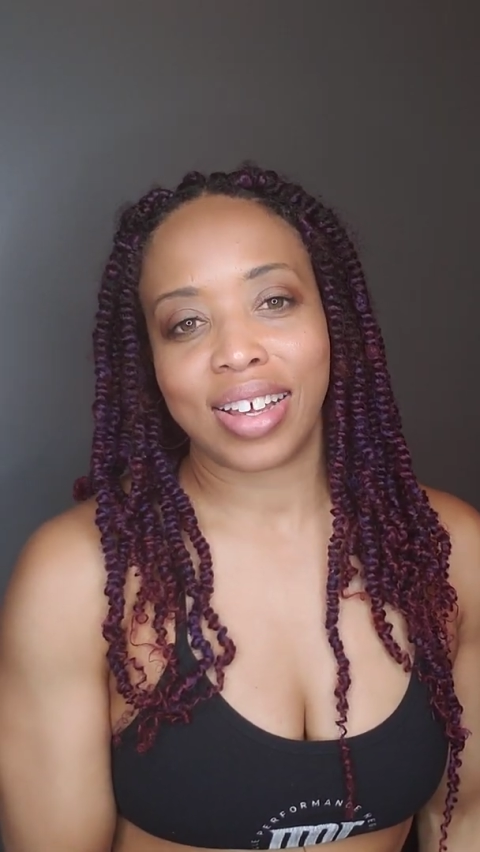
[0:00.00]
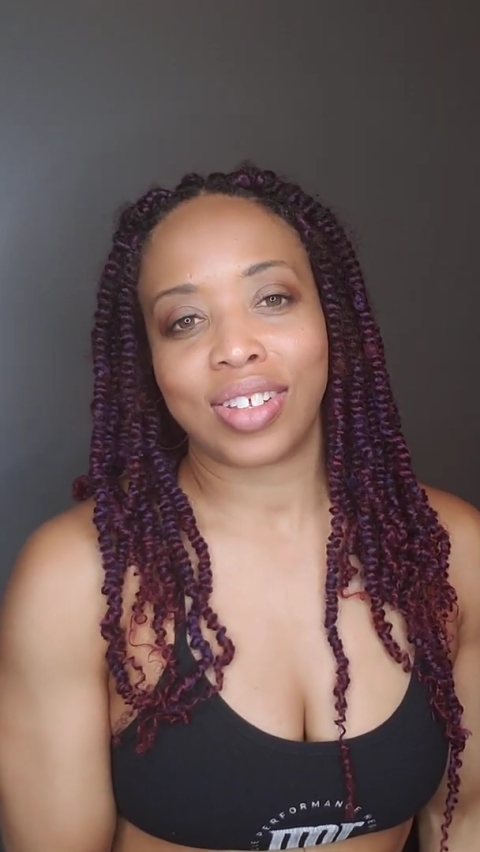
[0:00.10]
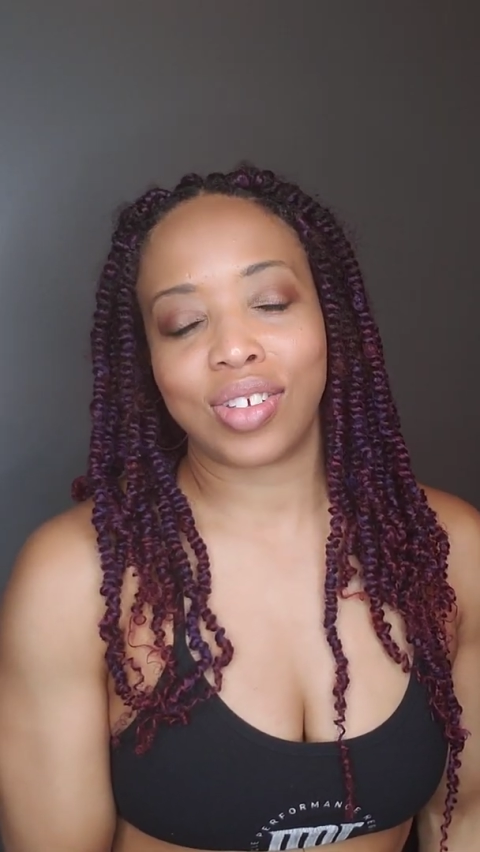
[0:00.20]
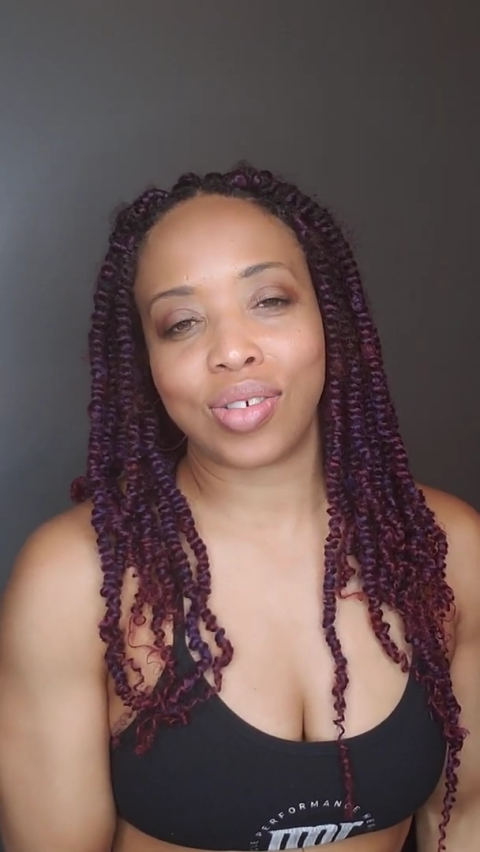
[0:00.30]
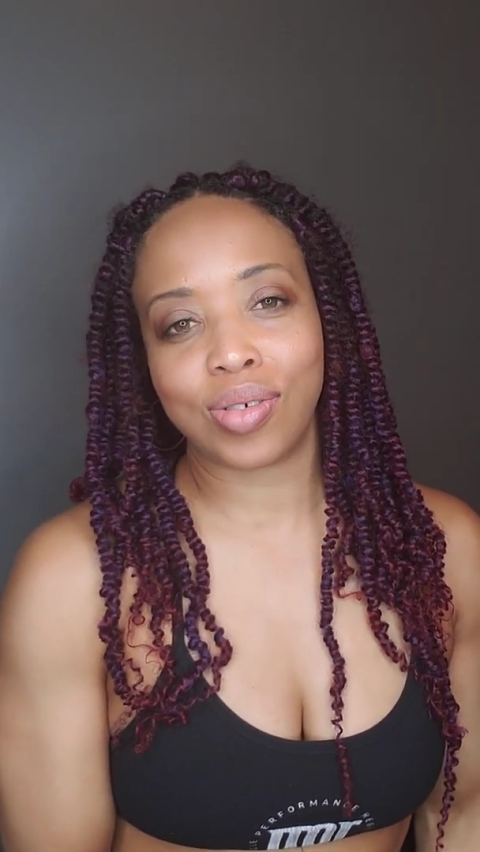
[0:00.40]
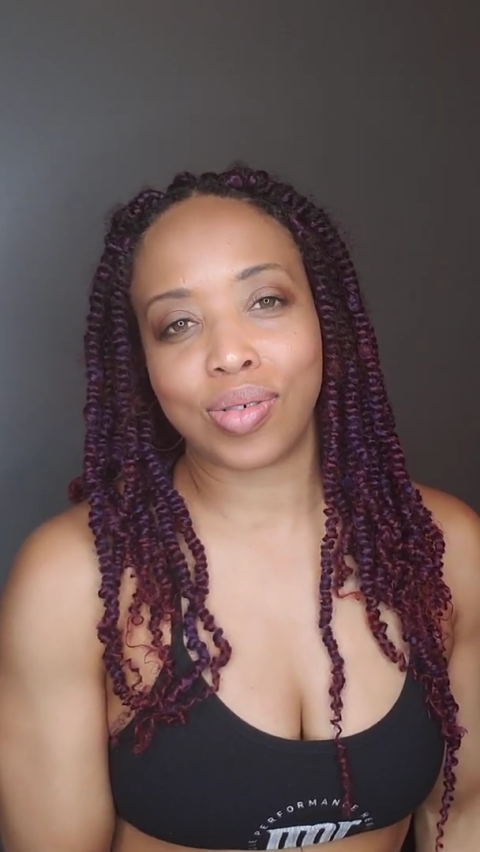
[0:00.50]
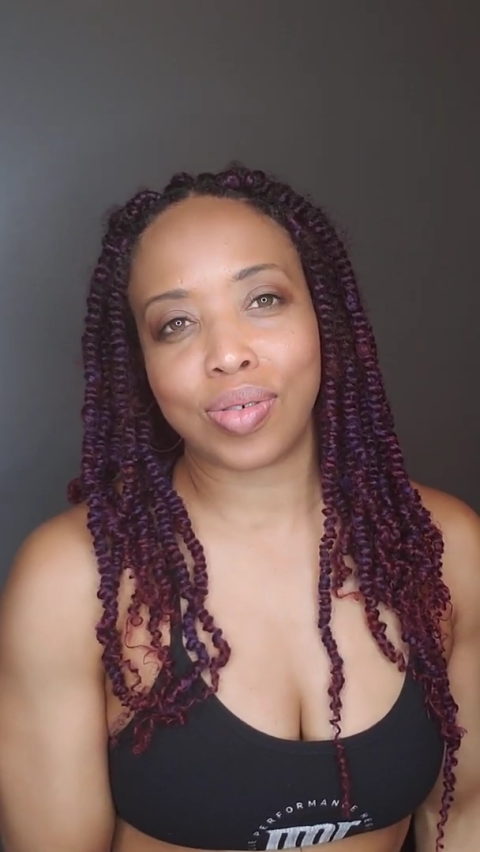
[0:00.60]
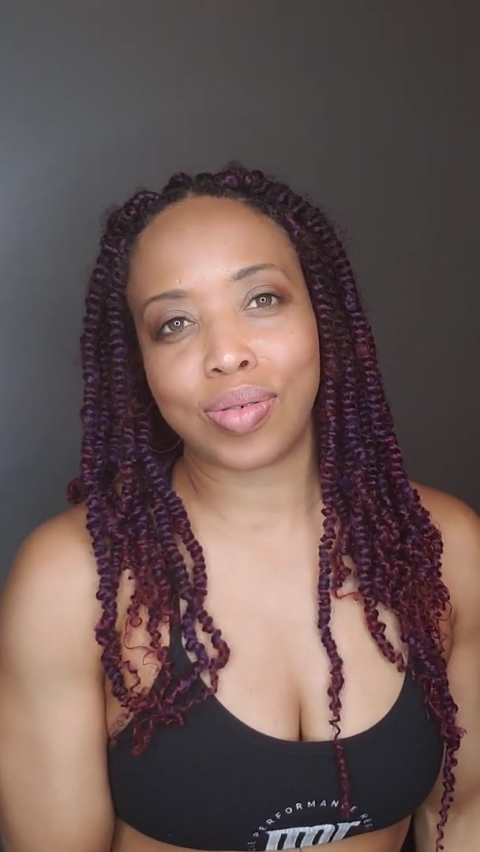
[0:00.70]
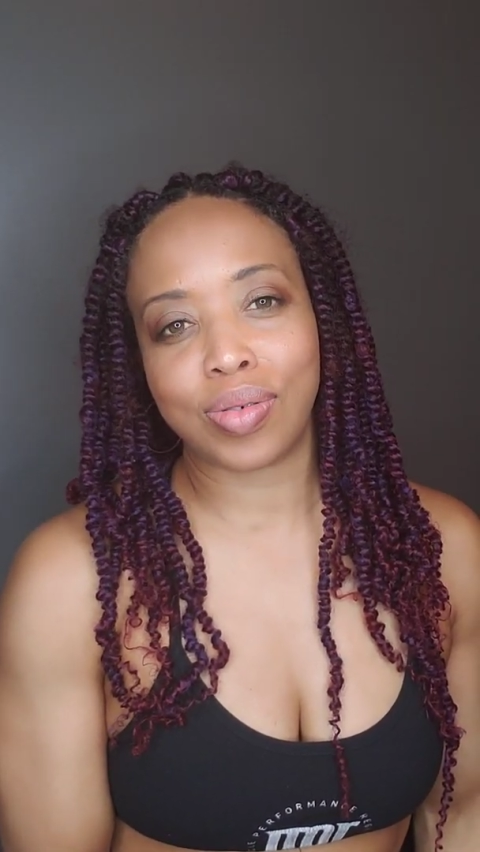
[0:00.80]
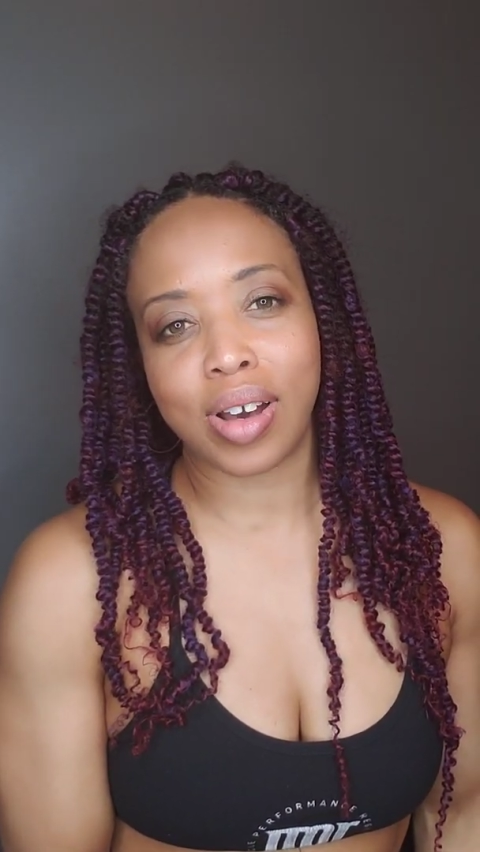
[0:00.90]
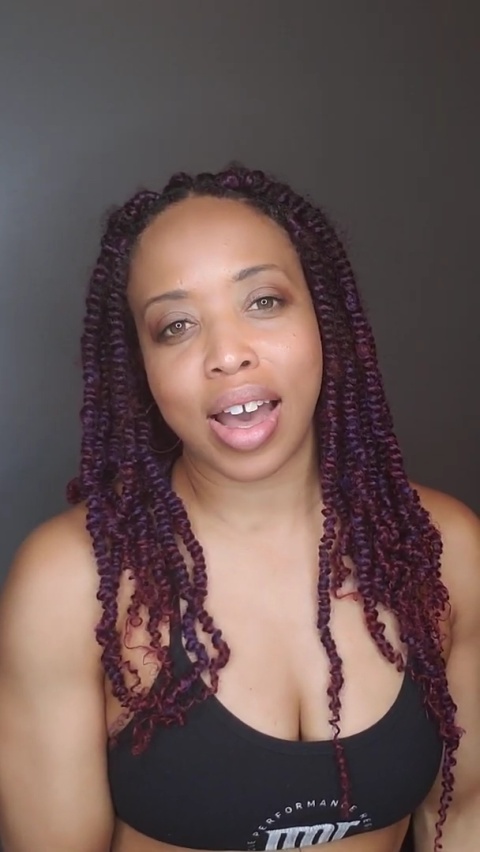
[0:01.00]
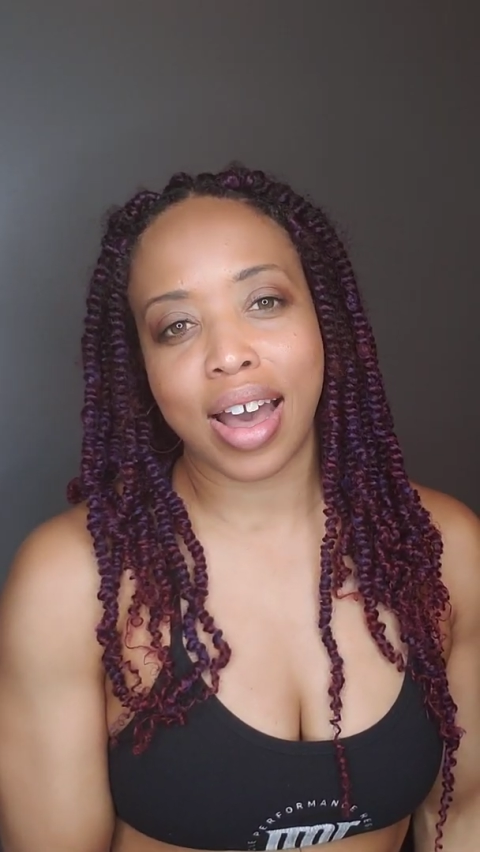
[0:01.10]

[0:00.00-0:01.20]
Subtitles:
to